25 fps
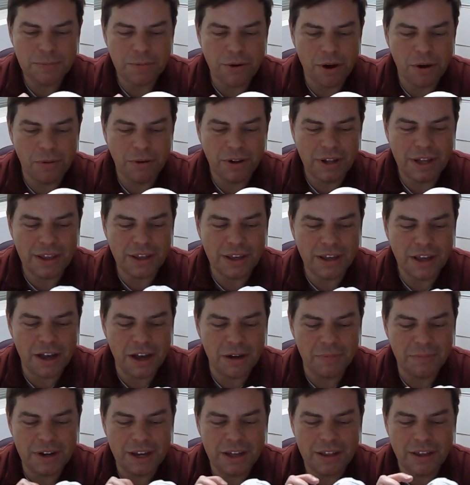Is probably the
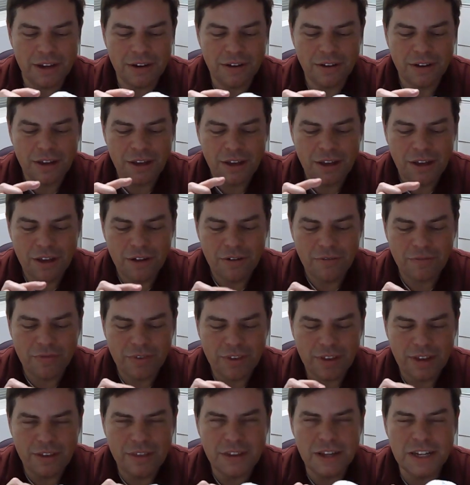company that
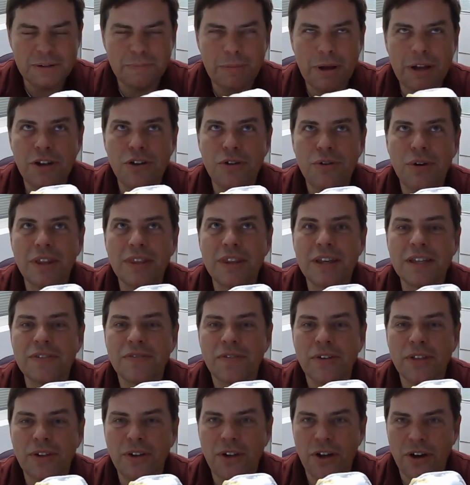has been doing
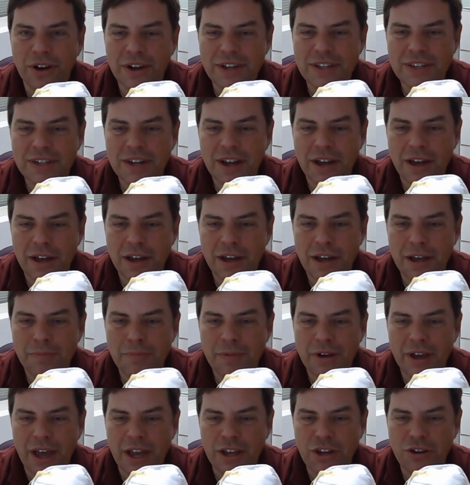this for the longest
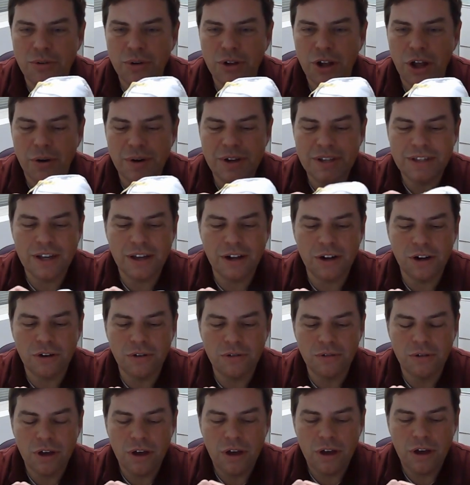time, and you will always get
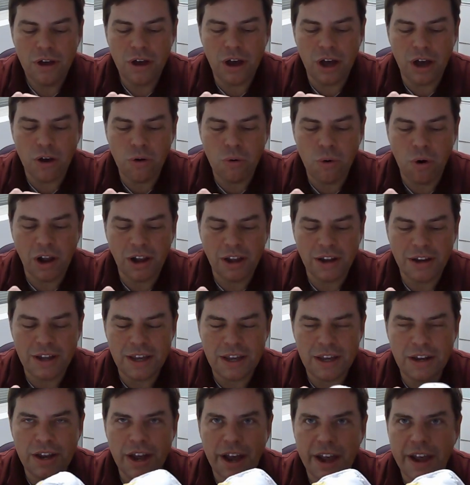a
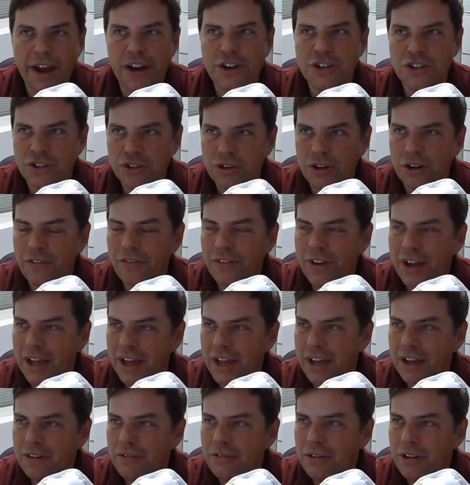quality NIOSH
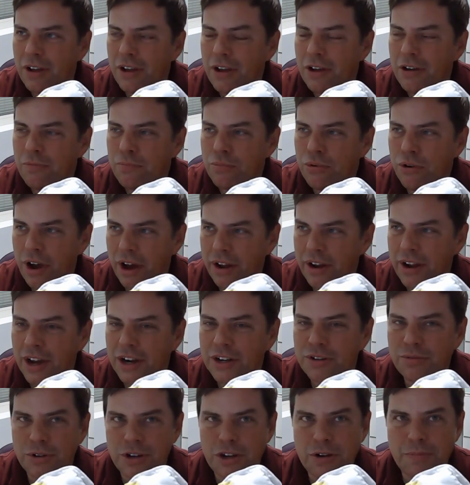certified
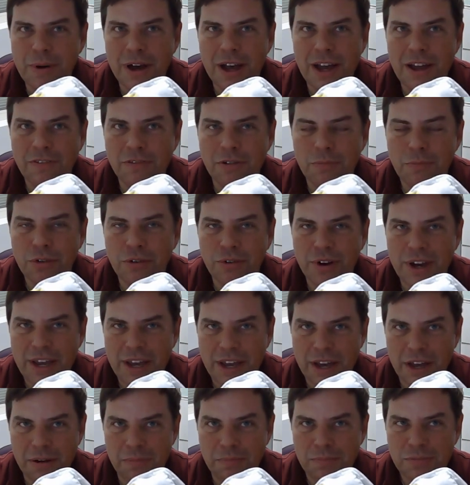product when you buy from
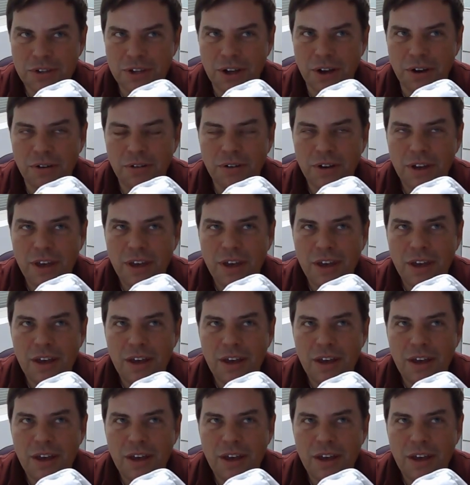3M. So